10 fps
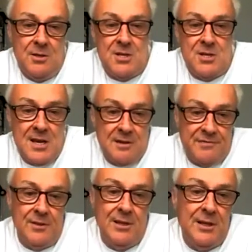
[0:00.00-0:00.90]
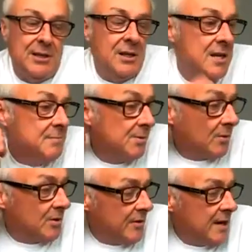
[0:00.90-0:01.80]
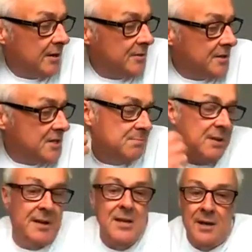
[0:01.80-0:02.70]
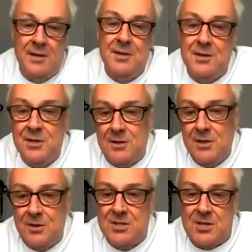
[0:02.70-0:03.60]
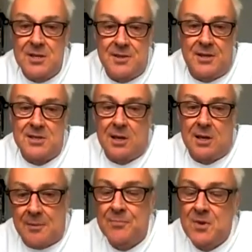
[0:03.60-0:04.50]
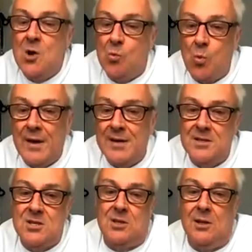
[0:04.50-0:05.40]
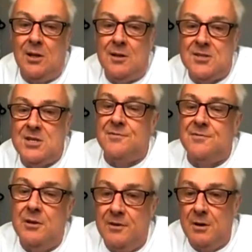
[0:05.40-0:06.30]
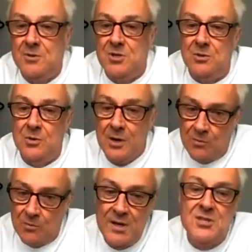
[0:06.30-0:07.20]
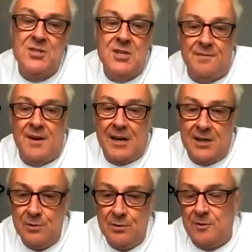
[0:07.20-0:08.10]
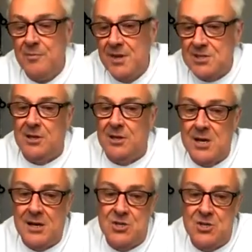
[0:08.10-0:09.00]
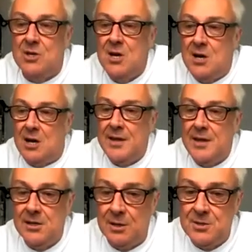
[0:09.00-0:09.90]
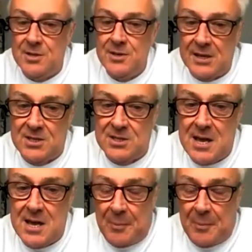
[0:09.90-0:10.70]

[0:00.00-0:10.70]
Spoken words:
their funny little keyboard on there in the display, you could say things like, wait until the 6502 reads this value from this location and then go to the next step.